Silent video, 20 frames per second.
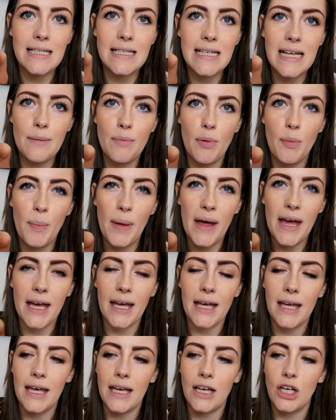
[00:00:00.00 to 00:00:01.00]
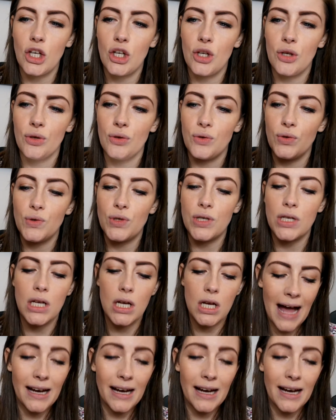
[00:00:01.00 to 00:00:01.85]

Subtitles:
deep pinky nude.